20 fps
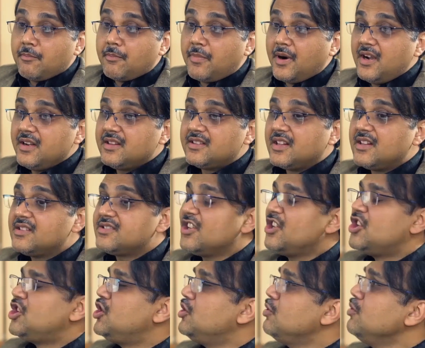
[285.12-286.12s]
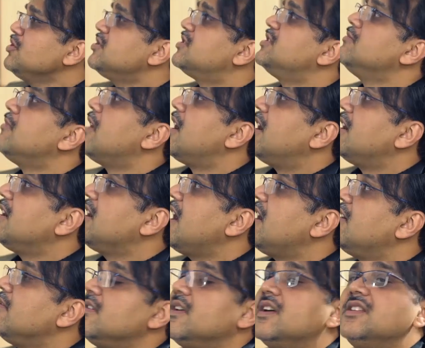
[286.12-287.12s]
But there is a huge demand
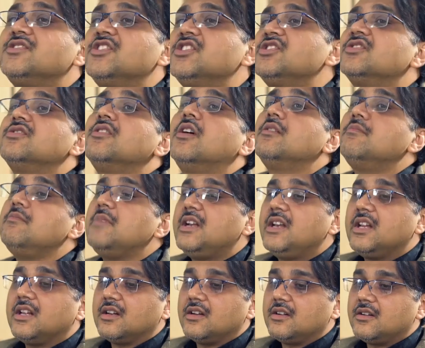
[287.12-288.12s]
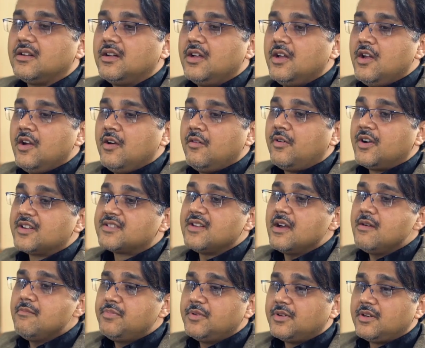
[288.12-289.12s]
and we are just not meeting it. For
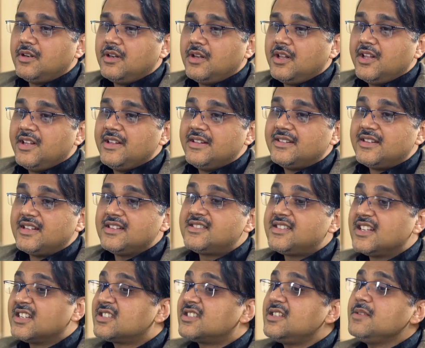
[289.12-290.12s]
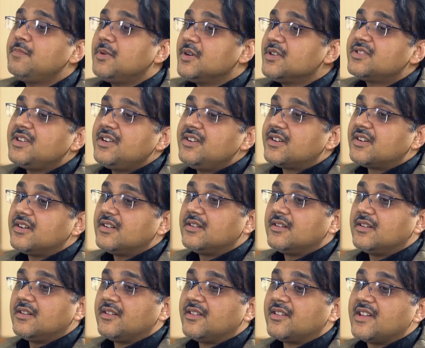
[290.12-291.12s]
example, there is 60%
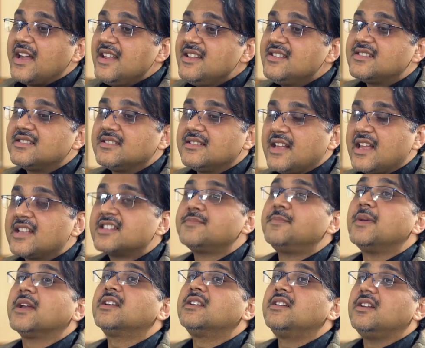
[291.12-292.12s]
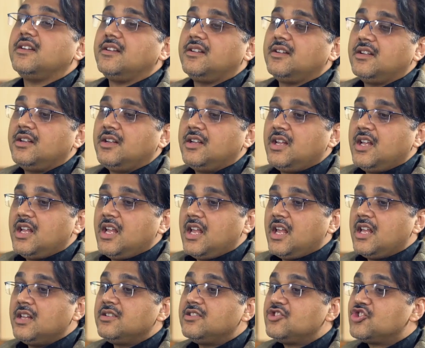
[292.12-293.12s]
rise expected
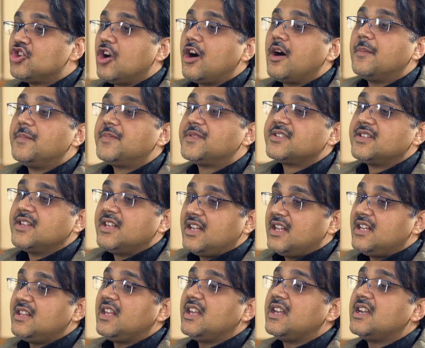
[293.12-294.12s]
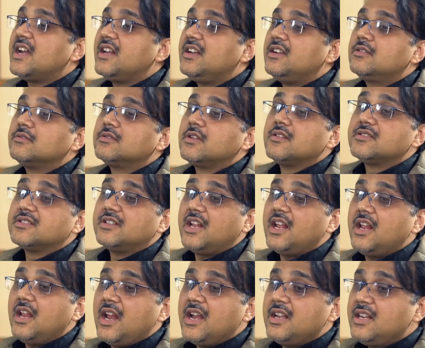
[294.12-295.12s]
in jobs in AI in
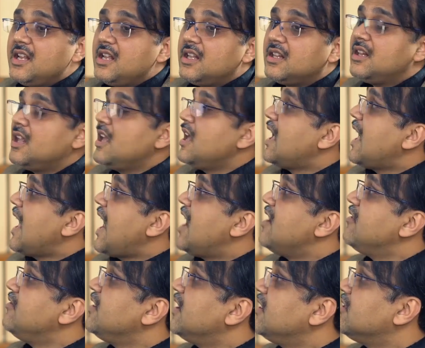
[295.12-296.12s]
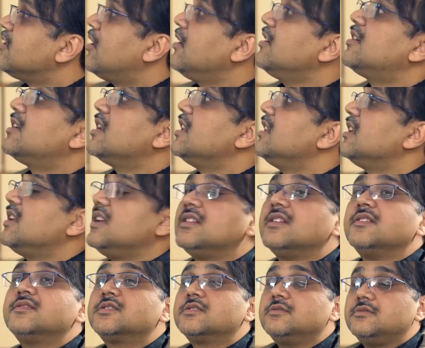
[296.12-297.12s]
2018, and we are not training
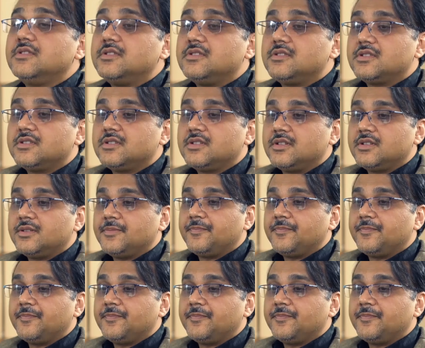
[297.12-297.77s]
enough students.